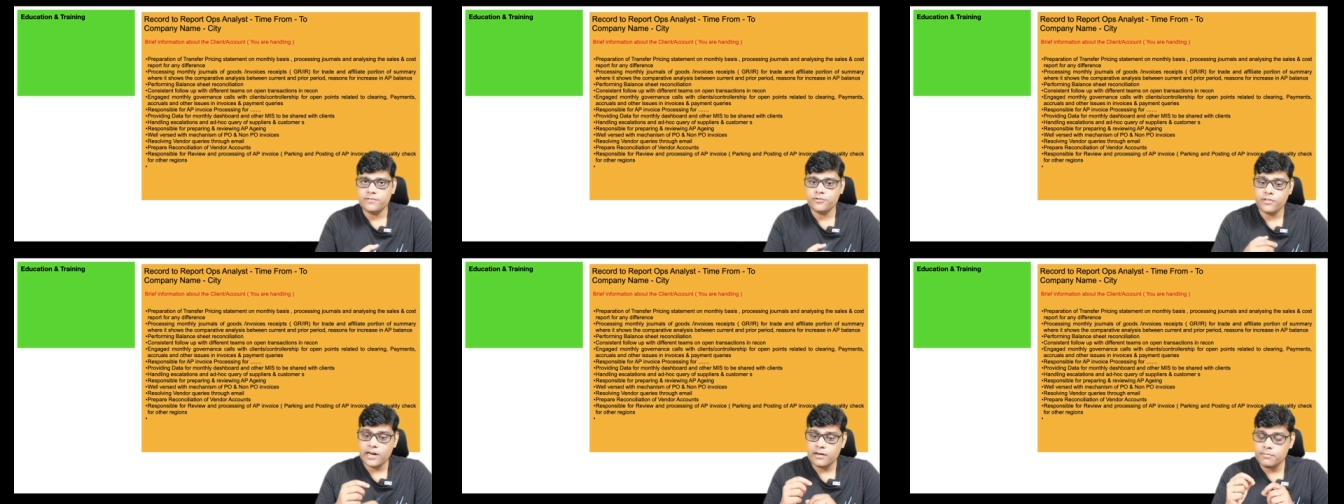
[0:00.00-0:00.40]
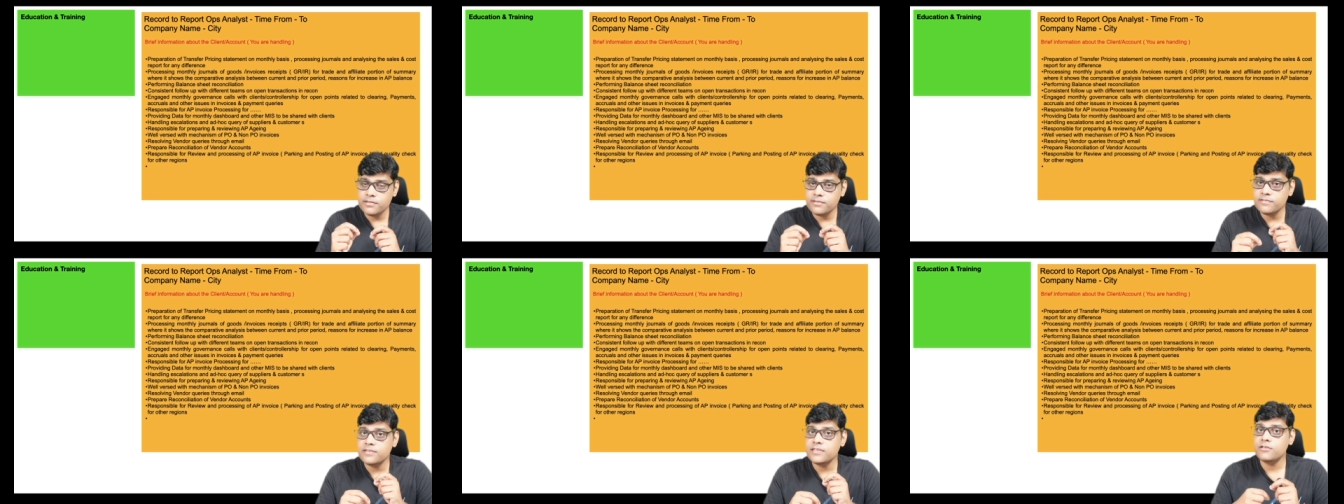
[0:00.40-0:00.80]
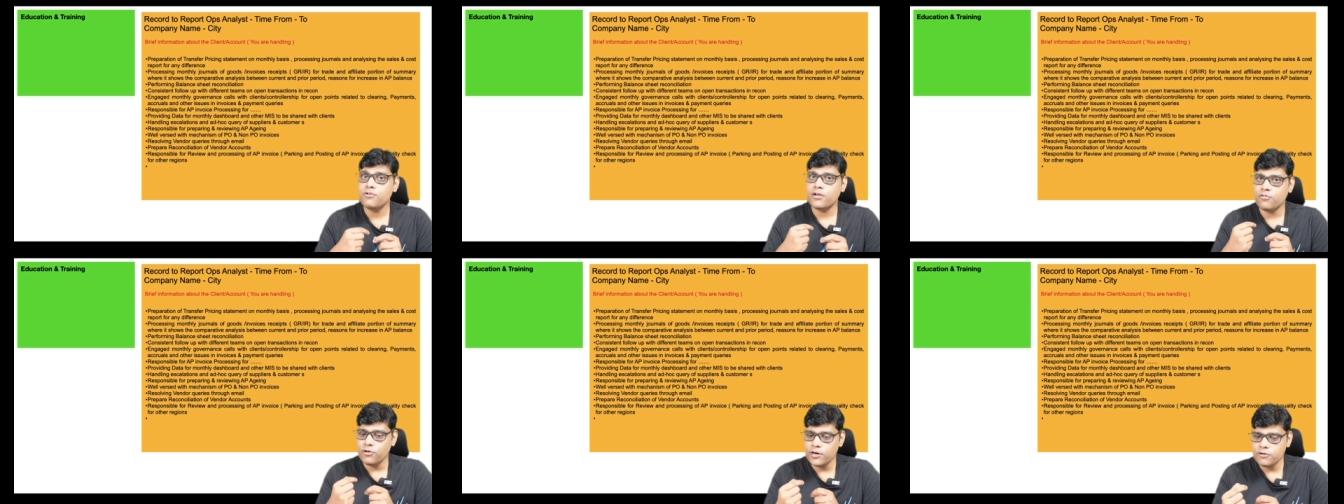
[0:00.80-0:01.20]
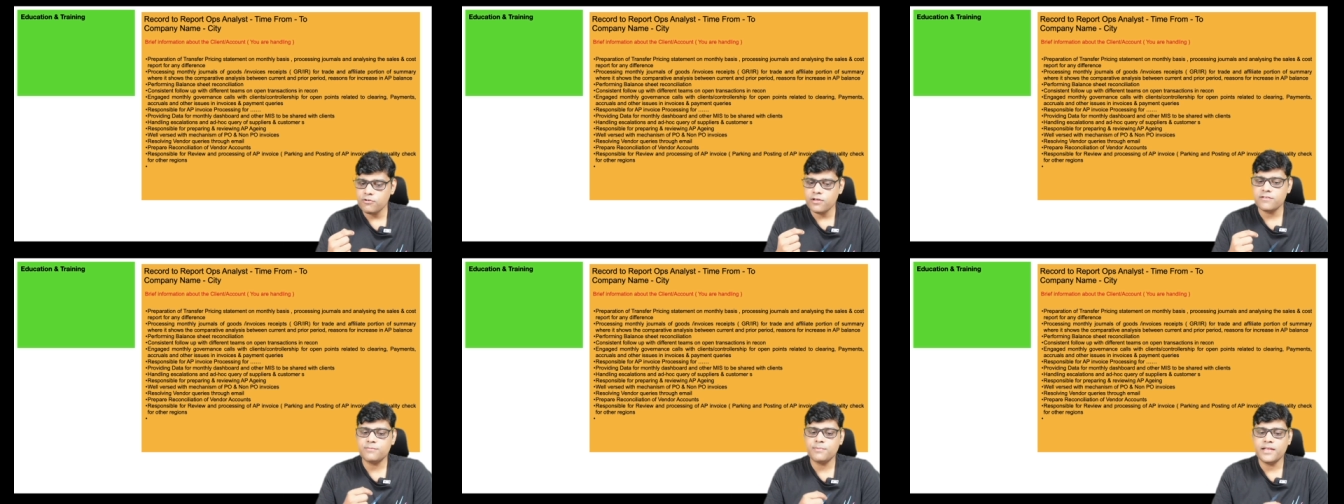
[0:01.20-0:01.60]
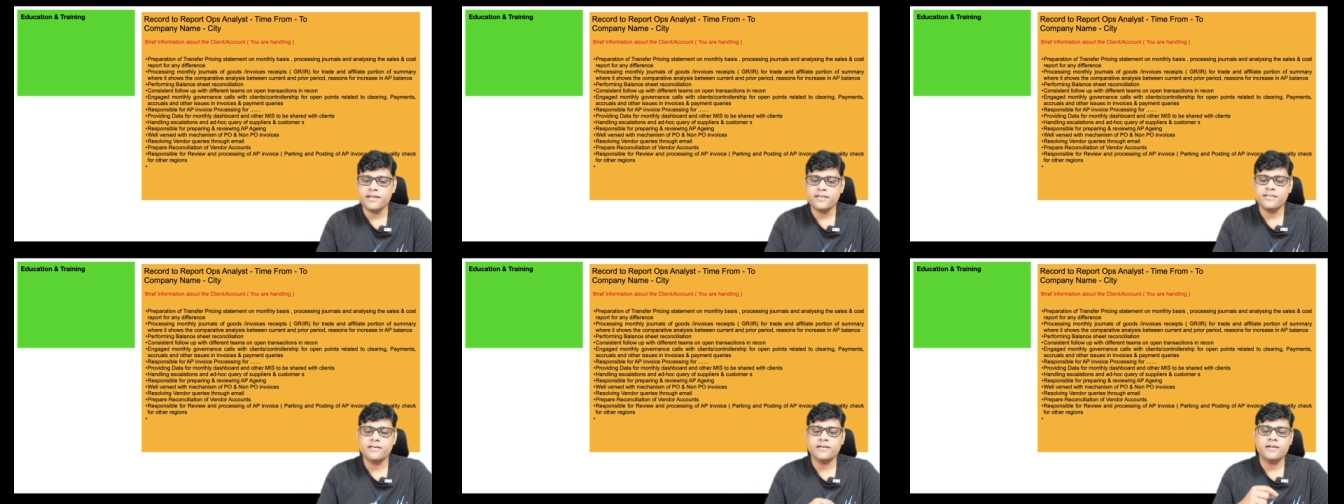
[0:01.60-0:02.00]
So that means you are going to
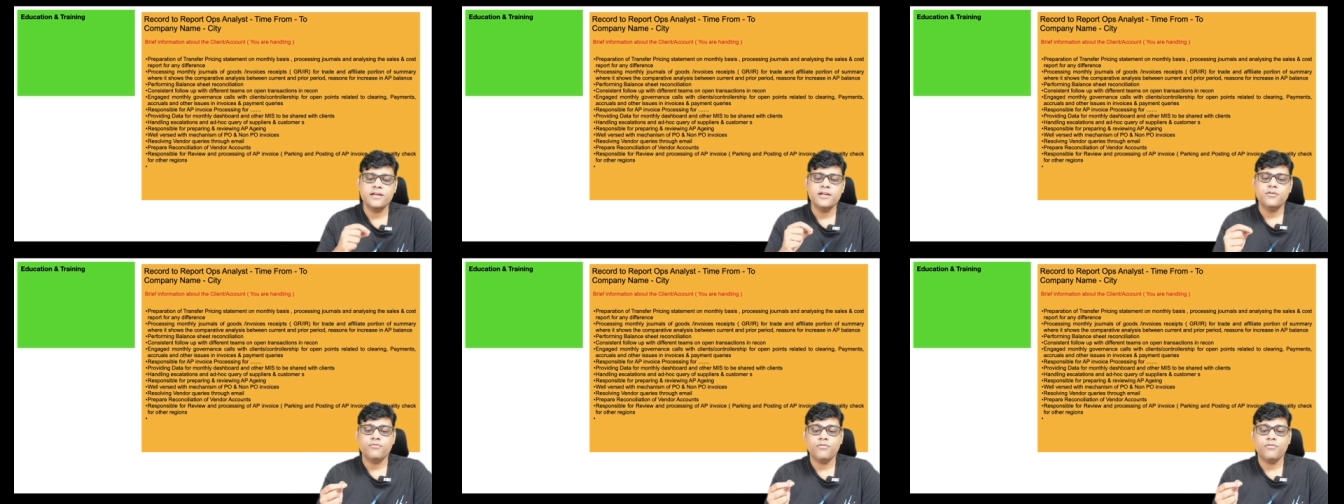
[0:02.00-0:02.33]
explain here